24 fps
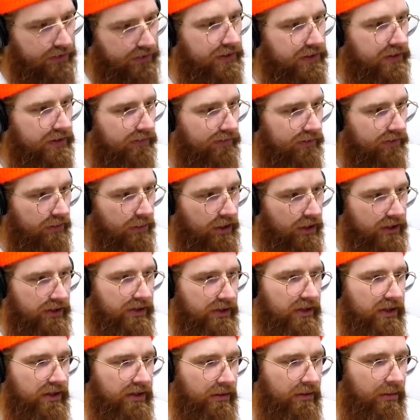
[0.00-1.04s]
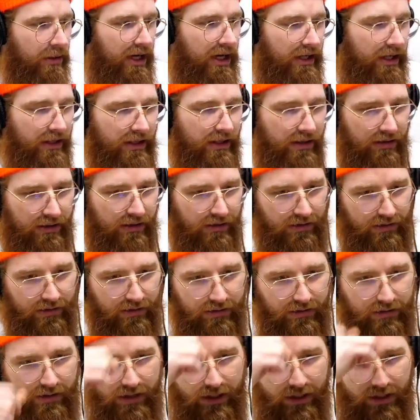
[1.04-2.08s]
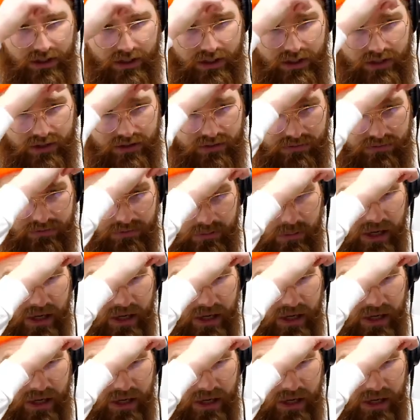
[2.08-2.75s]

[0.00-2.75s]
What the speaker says: inflammation in the body. And my